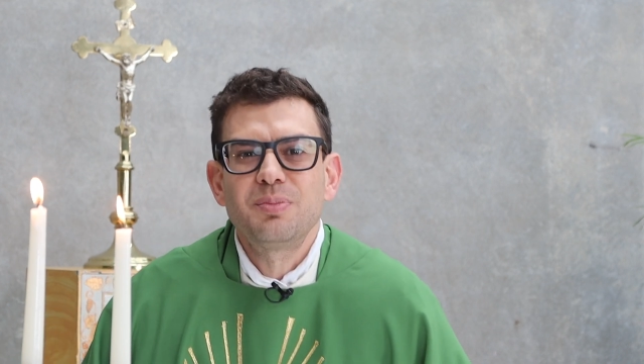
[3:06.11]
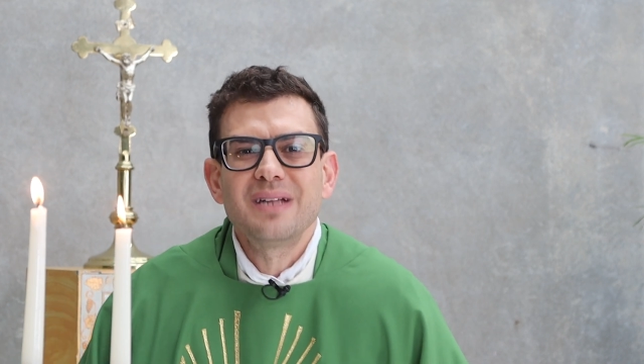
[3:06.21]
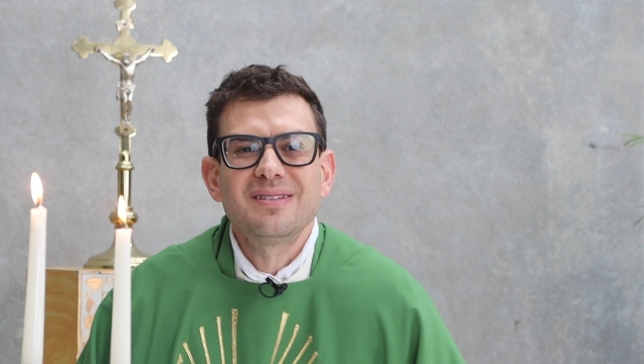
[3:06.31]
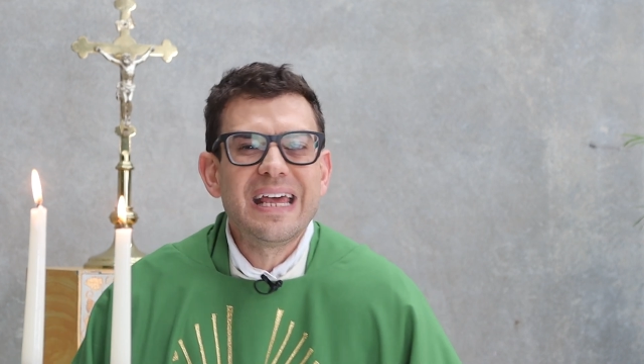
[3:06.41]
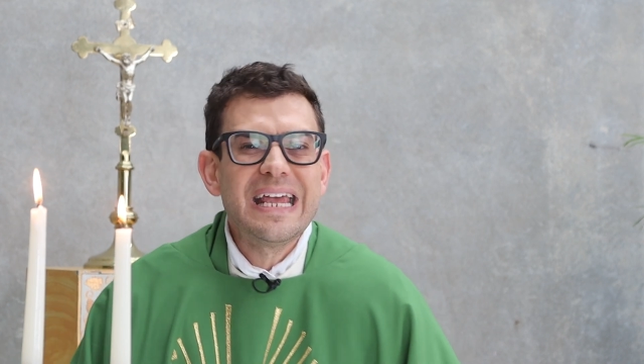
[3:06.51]

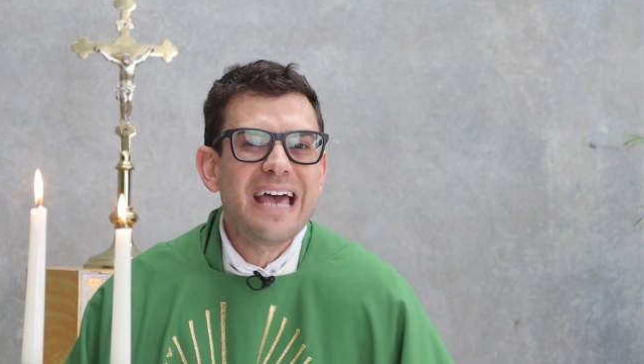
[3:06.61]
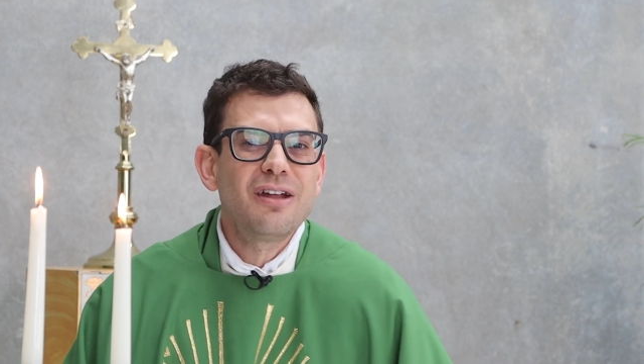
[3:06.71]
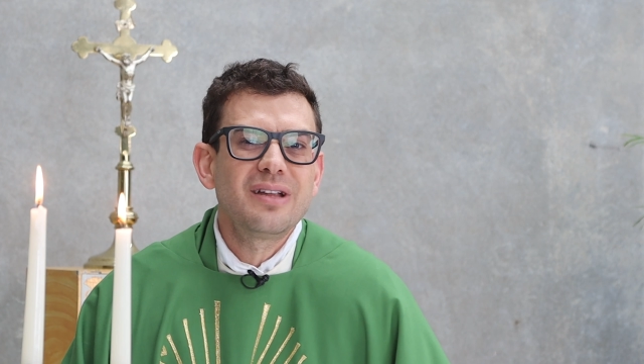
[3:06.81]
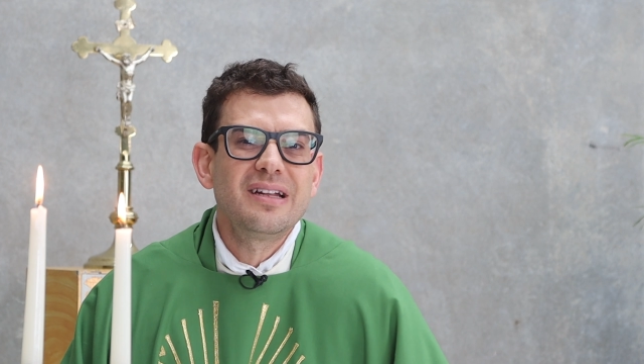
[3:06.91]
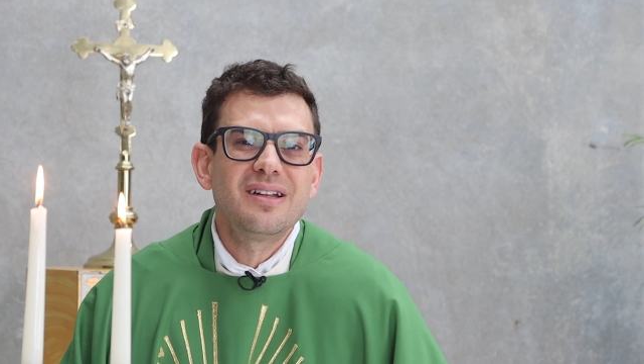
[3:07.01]
but they
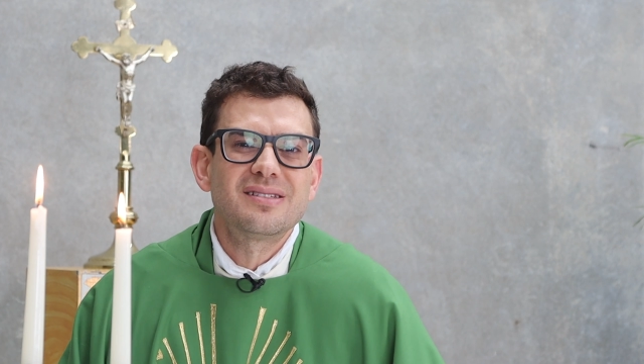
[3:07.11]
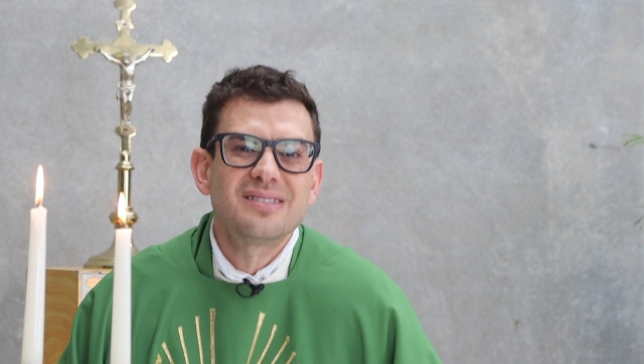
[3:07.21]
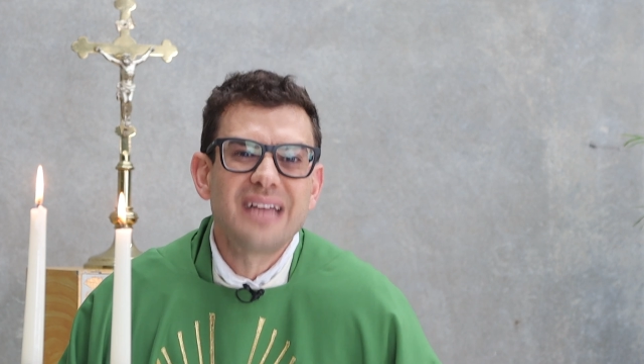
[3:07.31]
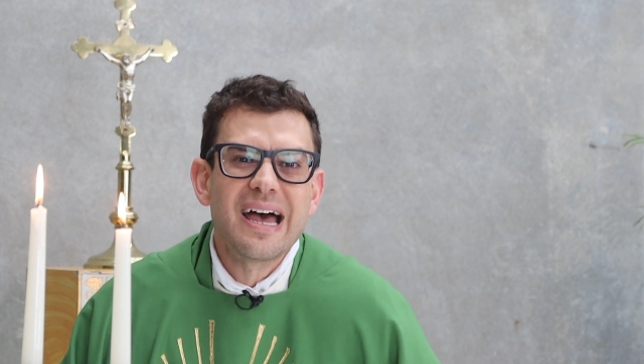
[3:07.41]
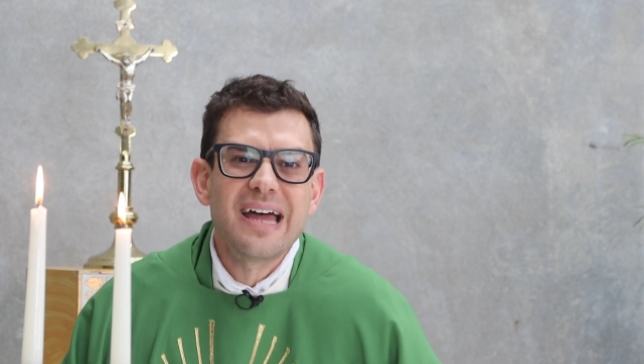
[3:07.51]
cannot
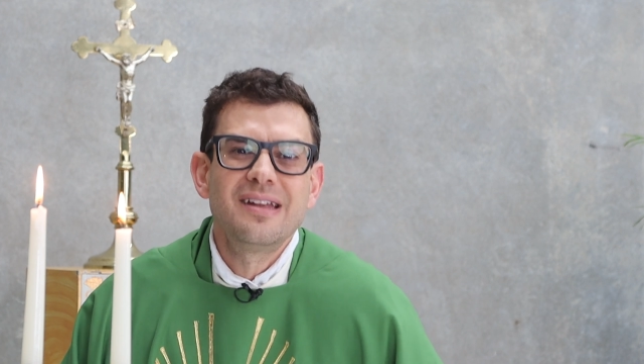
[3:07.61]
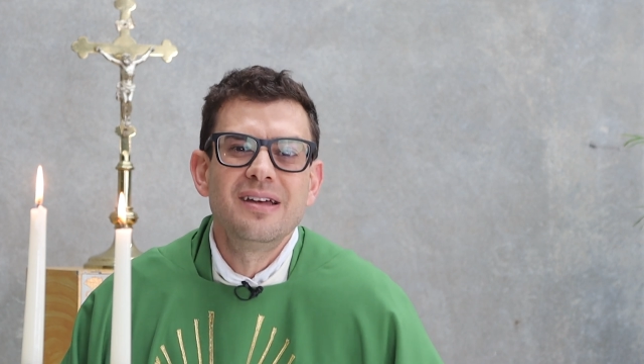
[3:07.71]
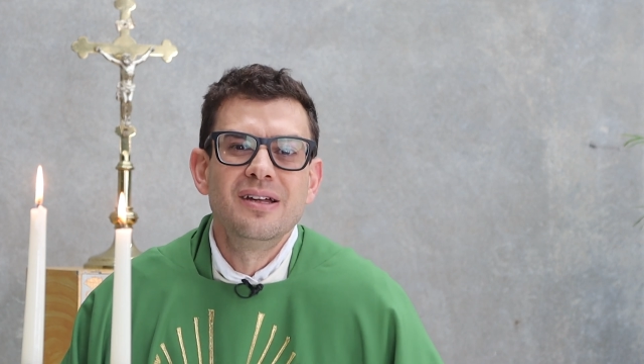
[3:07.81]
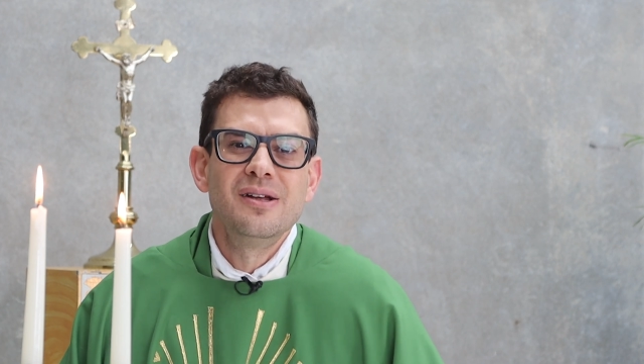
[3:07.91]
understand